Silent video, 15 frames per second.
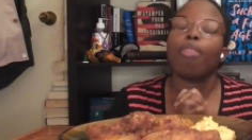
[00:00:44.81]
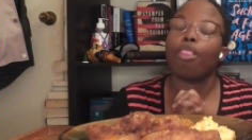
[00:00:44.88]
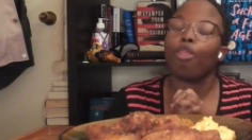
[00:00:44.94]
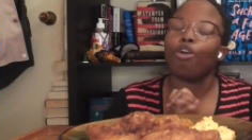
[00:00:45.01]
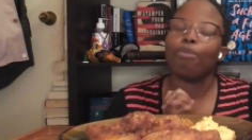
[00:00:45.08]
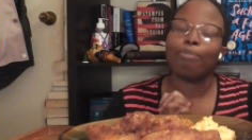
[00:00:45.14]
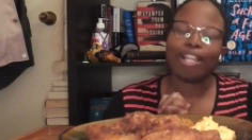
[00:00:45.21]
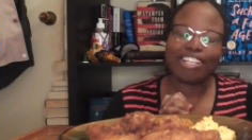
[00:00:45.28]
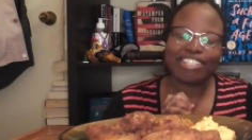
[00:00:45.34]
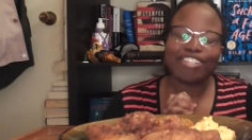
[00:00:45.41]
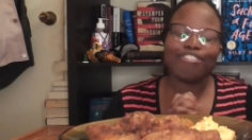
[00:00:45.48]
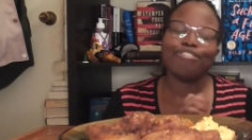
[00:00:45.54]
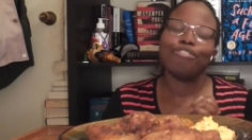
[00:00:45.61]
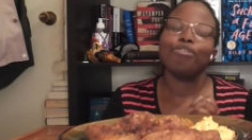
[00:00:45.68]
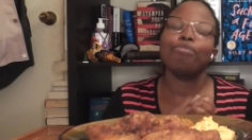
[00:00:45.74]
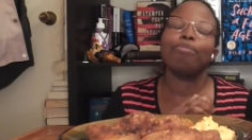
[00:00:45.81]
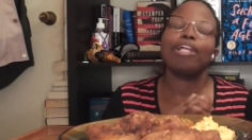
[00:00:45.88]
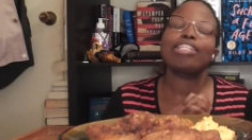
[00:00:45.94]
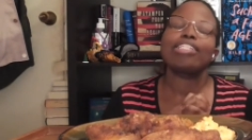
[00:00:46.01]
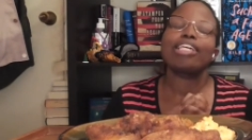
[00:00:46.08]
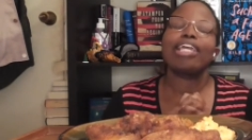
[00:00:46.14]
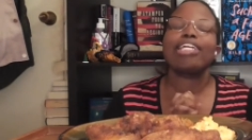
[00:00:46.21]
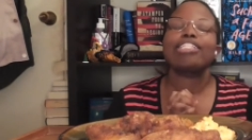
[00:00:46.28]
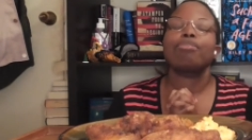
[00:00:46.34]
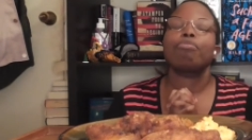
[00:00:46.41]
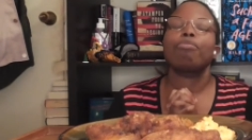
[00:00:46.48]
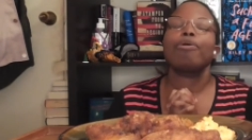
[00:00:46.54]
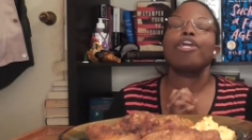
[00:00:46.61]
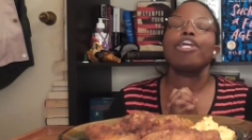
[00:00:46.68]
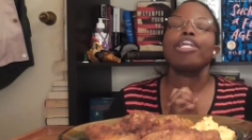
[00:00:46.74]
Lord, bless the food, bless the hands that
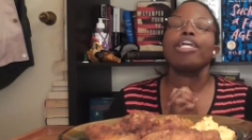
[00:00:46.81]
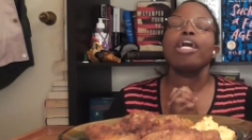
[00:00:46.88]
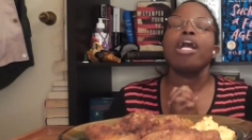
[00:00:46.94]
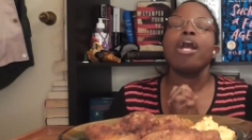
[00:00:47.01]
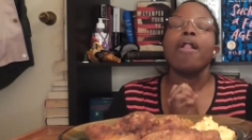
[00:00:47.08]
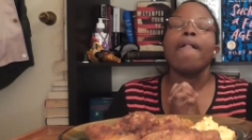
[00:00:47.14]
prepared it.